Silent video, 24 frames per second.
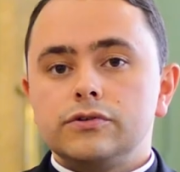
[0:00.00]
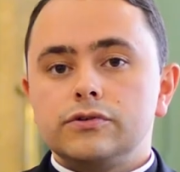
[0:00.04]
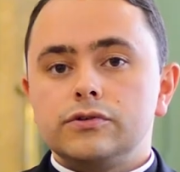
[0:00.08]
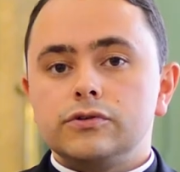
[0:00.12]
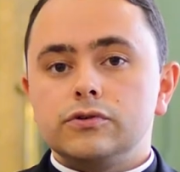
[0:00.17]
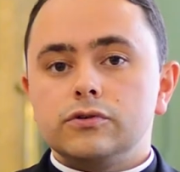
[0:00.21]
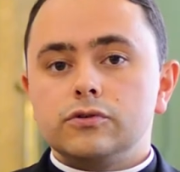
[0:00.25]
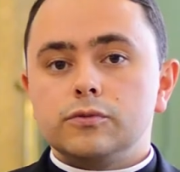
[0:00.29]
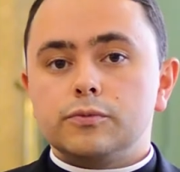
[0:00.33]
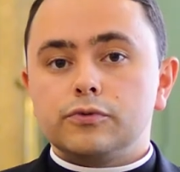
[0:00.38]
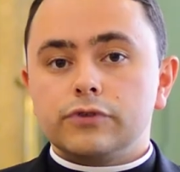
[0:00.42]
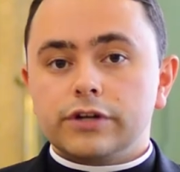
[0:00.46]

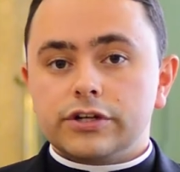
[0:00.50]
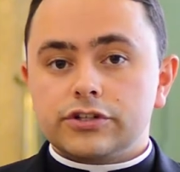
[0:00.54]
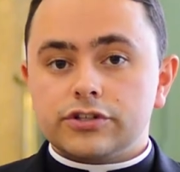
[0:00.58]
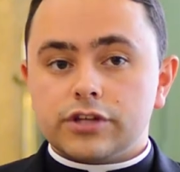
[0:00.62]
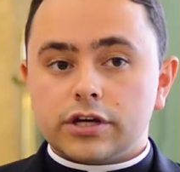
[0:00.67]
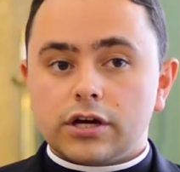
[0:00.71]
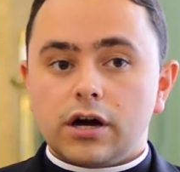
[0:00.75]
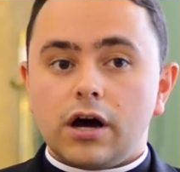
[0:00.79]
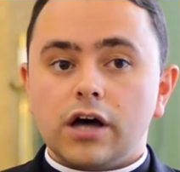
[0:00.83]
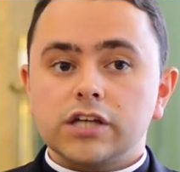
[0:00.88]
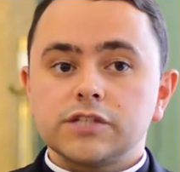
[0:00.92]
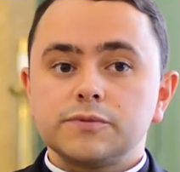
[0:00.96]
to preach the
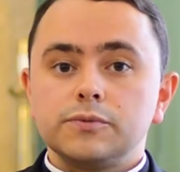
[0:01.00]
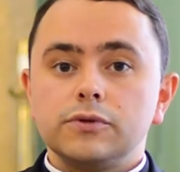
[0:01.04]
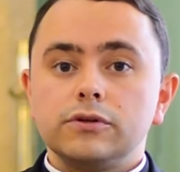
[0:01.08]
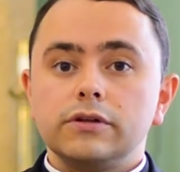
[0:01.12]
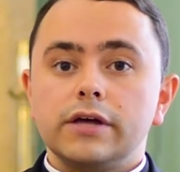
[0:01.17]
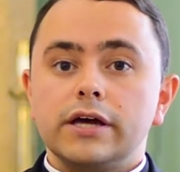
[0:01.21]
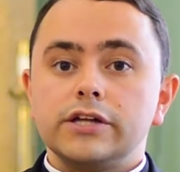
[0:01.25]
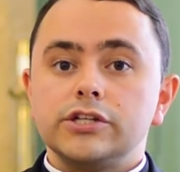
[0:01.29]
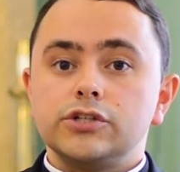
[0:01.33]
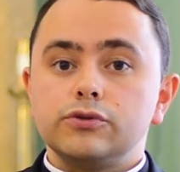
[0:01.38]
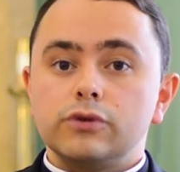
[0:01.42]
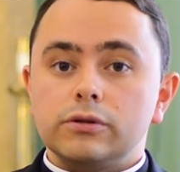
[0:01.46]
gospel
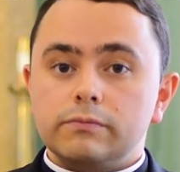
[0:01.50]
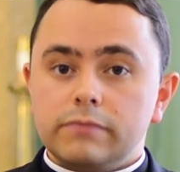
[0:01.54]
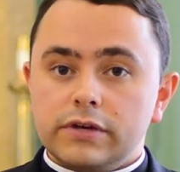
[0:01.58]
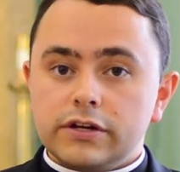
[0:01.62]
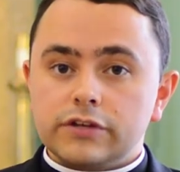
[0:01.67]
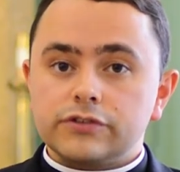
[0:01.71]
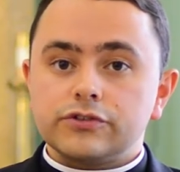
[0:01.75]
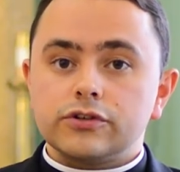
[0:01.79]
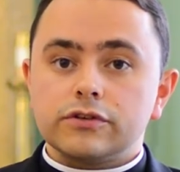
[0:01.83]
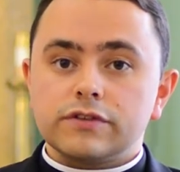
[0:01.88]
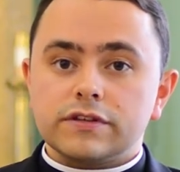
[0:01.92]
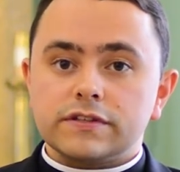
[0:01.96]
and to
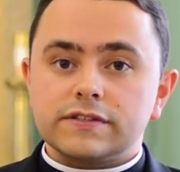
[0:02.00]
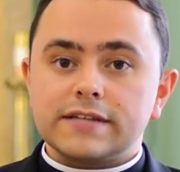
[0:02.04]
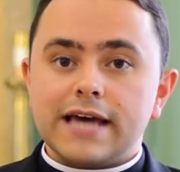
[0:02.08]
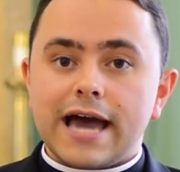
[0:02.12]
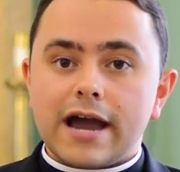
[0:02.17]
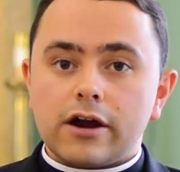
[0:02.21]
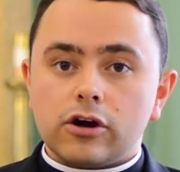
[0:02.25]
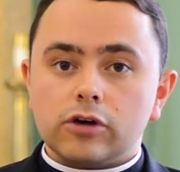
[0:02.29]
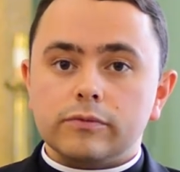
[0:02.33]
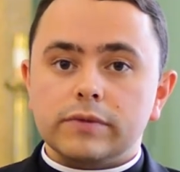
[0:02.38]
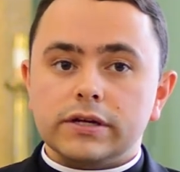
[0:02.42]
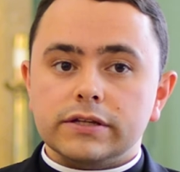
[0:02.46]
administer the
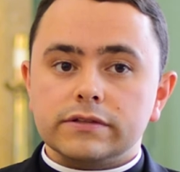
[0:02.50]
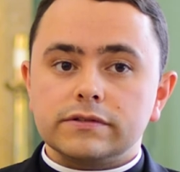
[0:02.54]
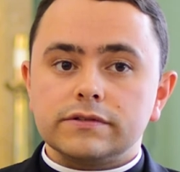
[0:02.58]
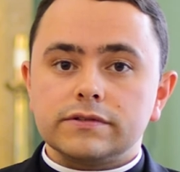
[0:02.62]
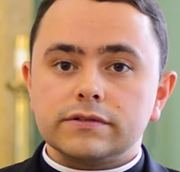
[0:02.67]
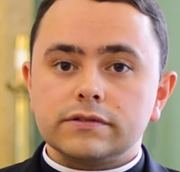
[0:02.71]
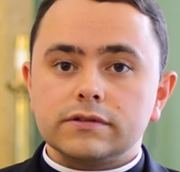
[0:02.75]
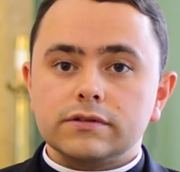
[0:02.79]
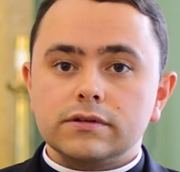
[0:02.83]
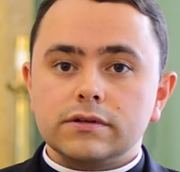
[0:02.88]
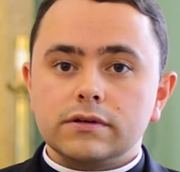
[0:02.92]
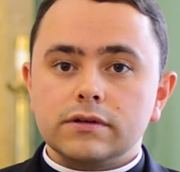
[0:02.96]

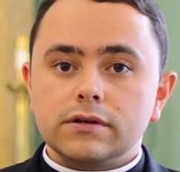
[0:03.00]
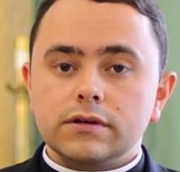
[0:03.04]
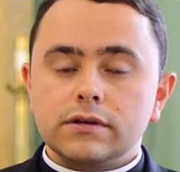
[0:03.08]
sacraments.